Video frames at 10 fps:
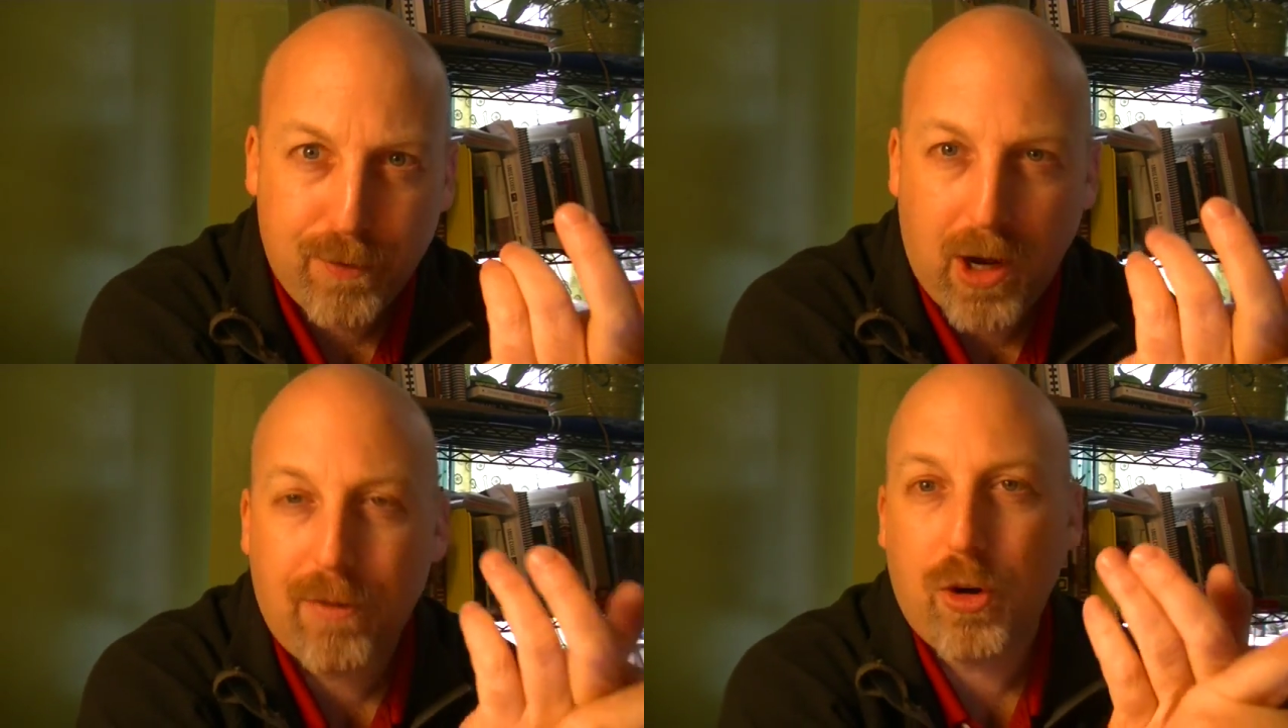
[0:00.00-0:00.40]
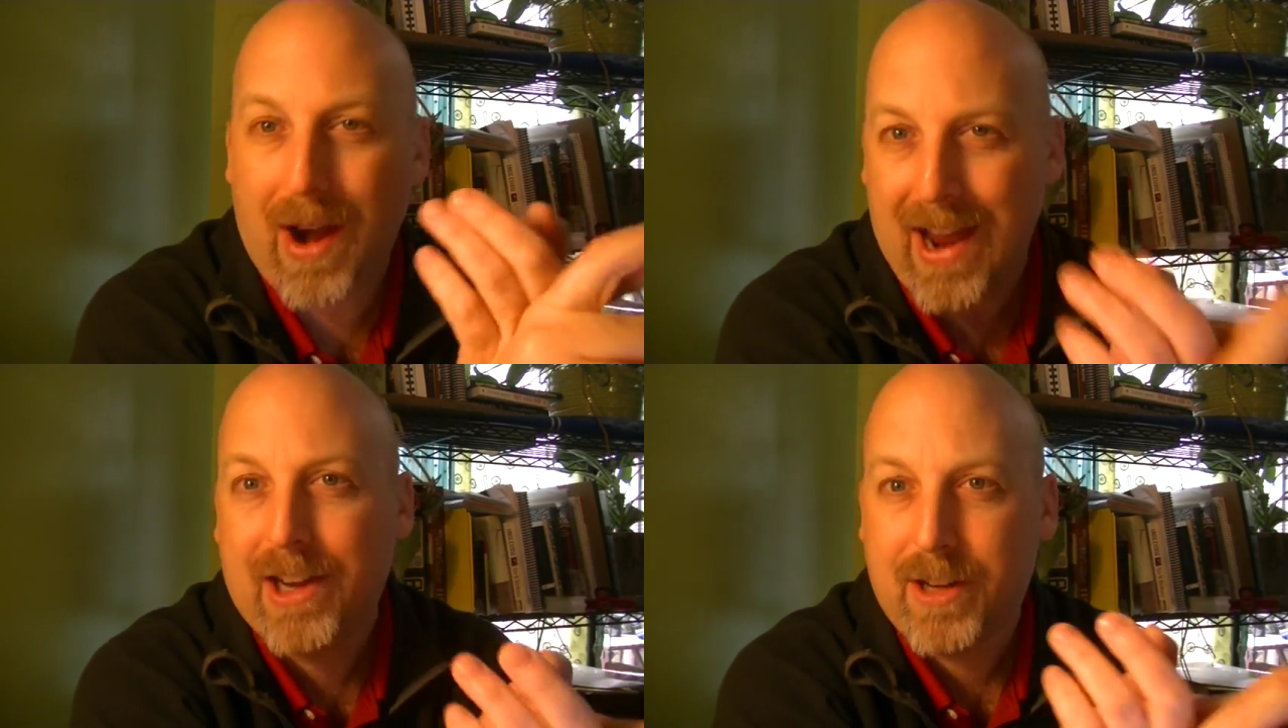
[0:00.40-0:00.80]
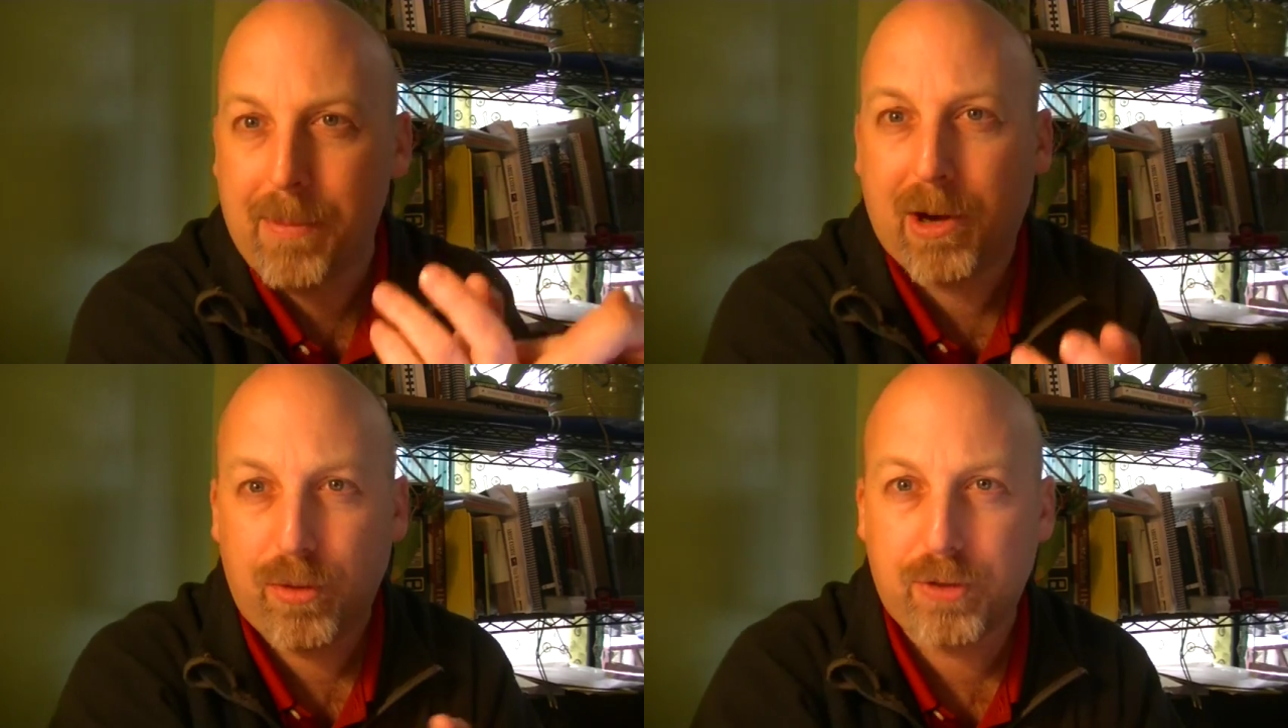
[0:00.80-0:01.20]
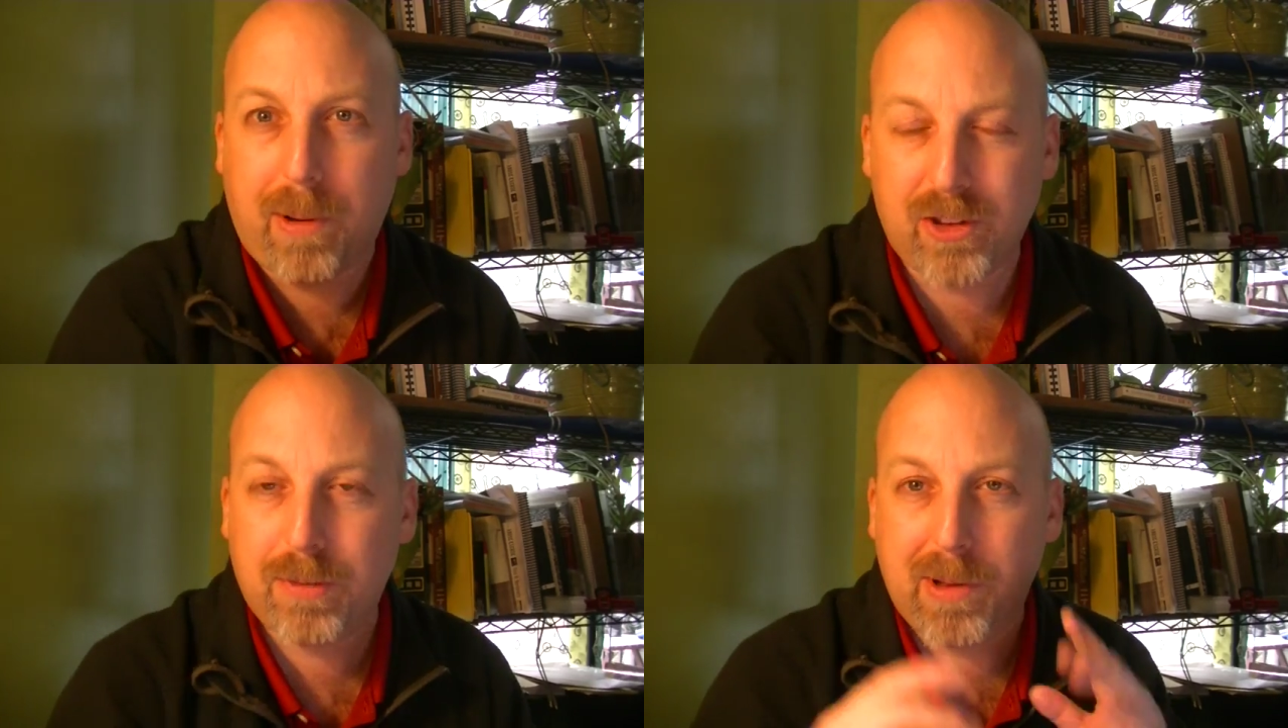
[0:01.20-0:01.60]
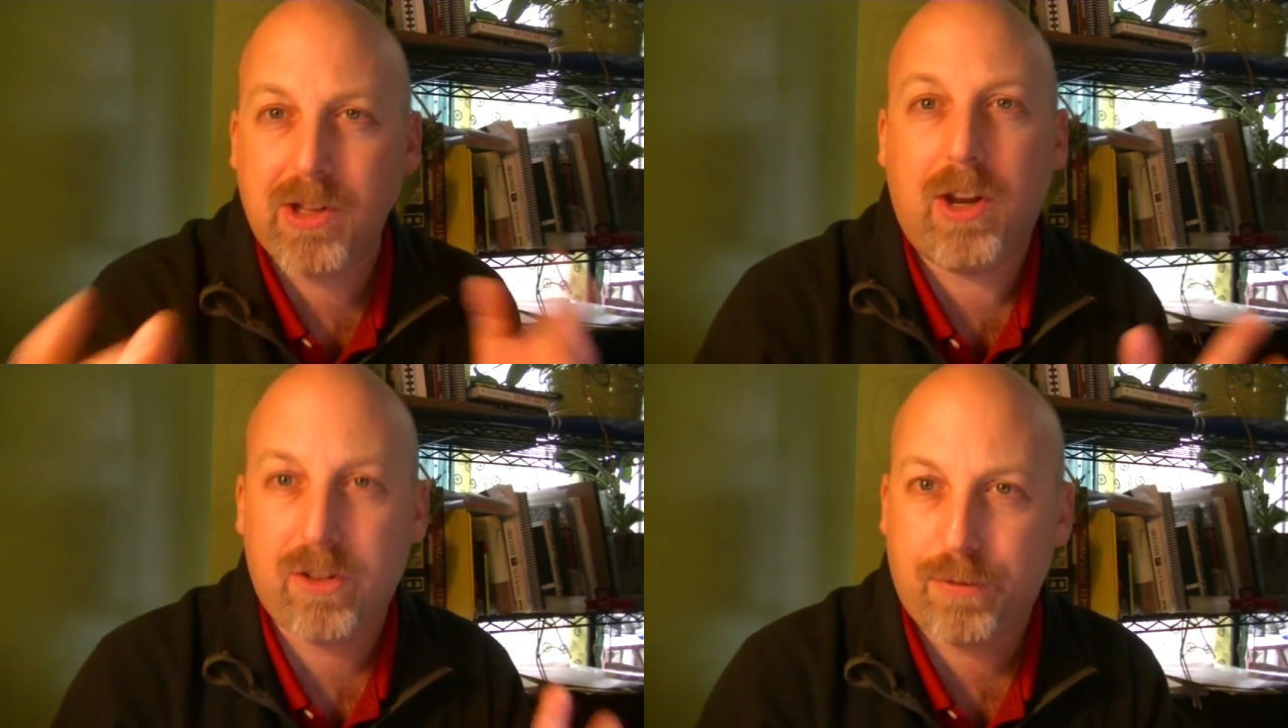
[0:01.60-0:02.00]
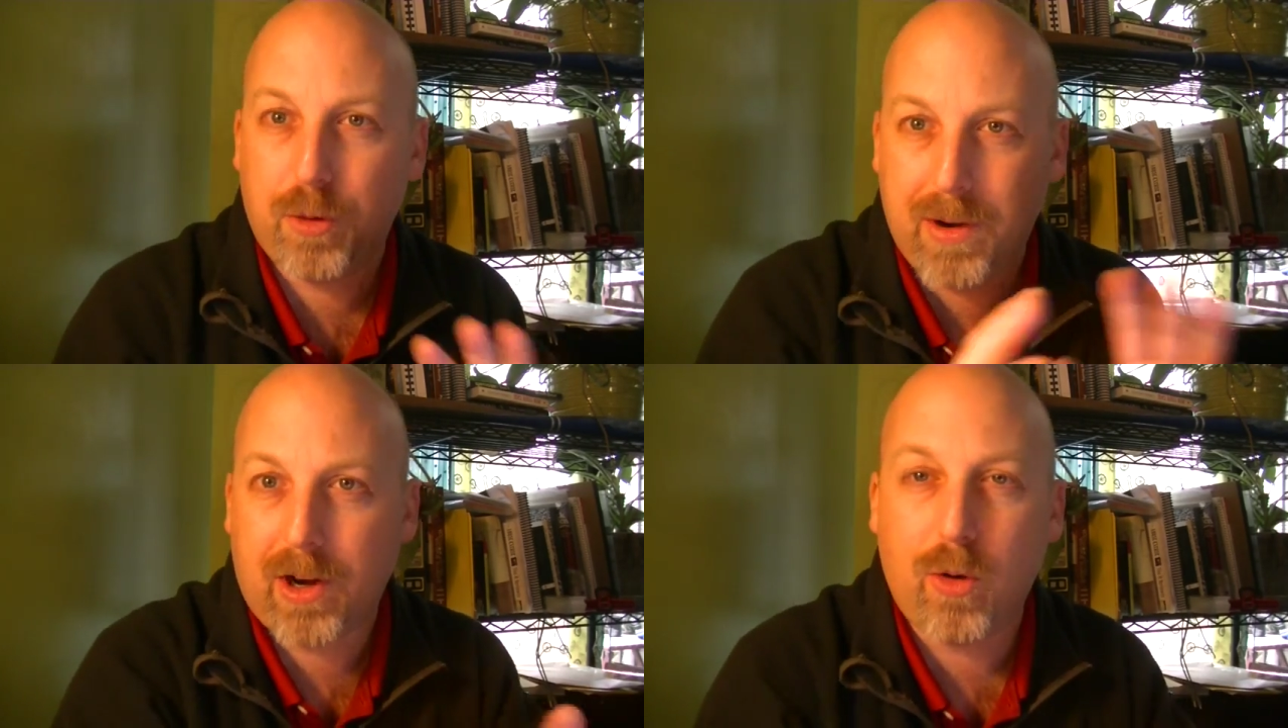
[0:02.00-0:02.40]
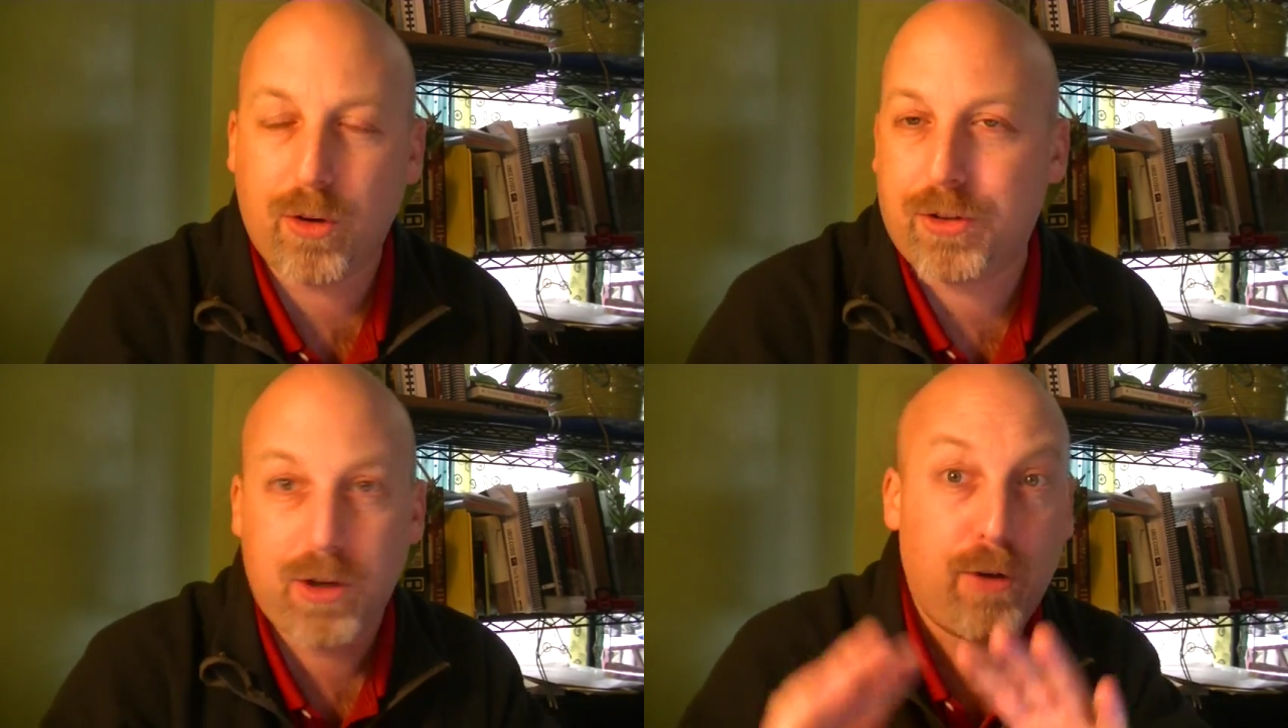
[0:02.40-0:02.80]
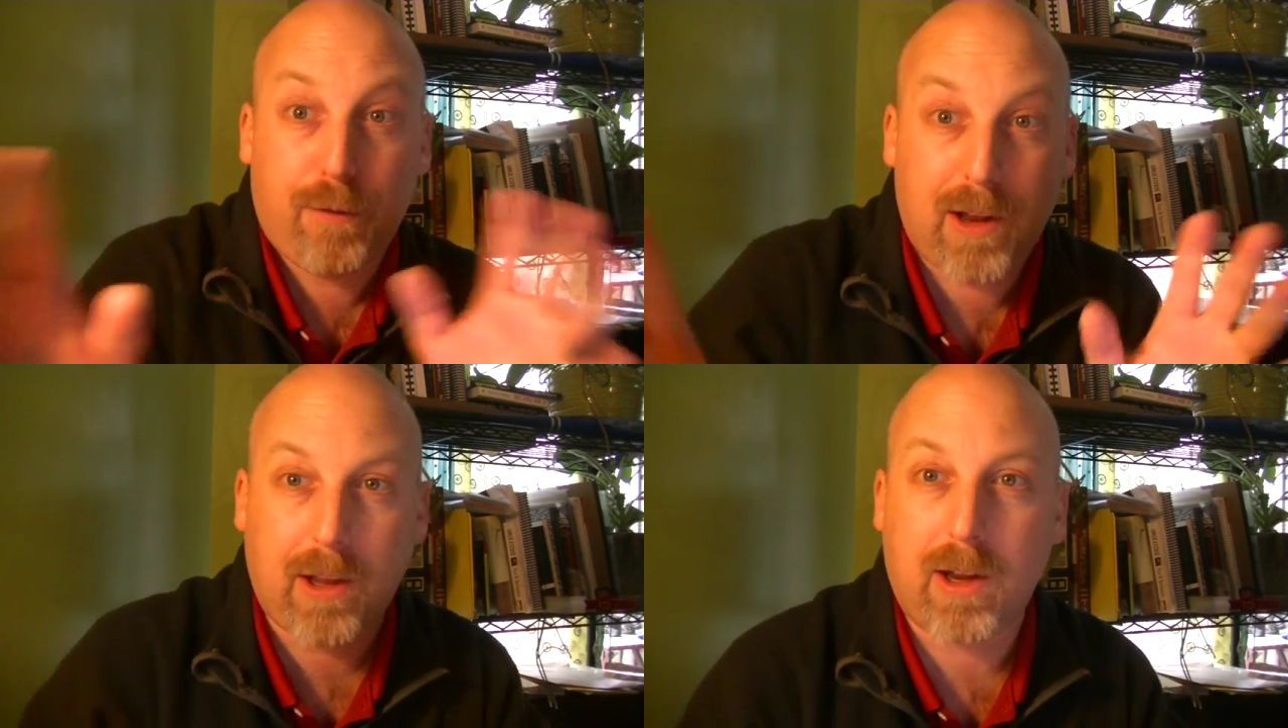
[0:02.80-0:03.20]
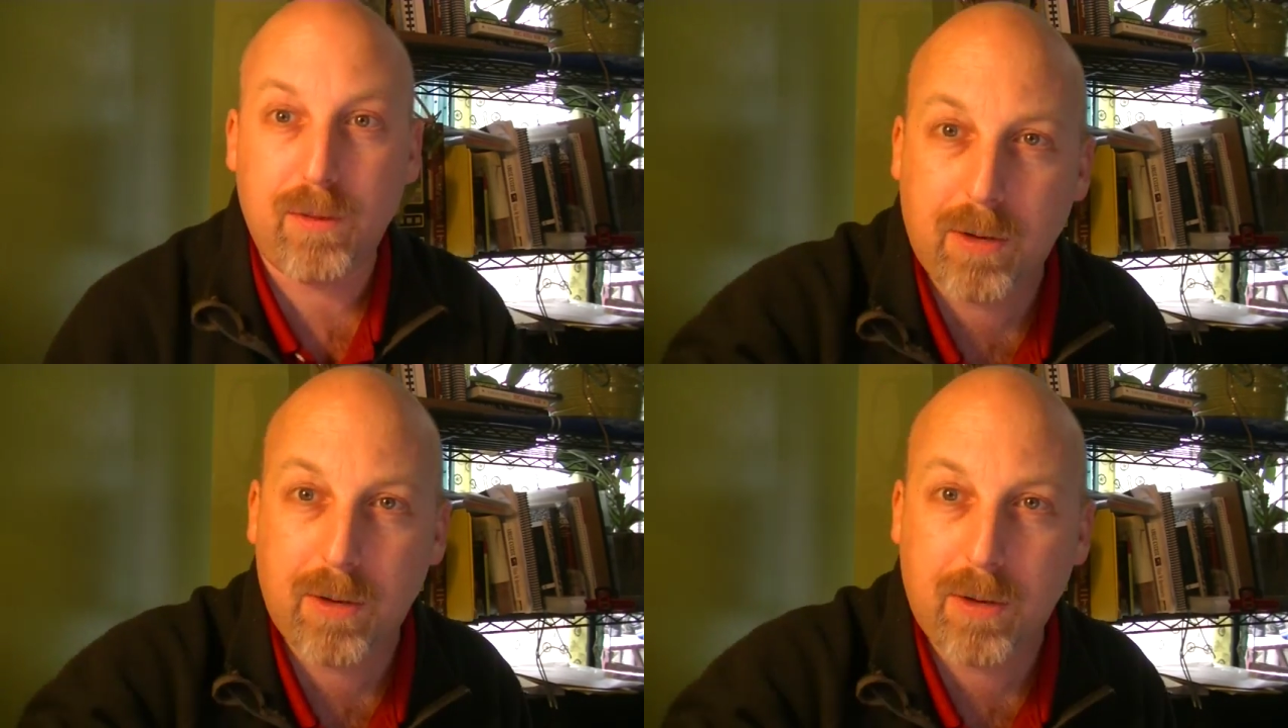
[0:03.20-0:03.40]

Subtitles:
of your academic responsibilities if you're in a course that you're failing.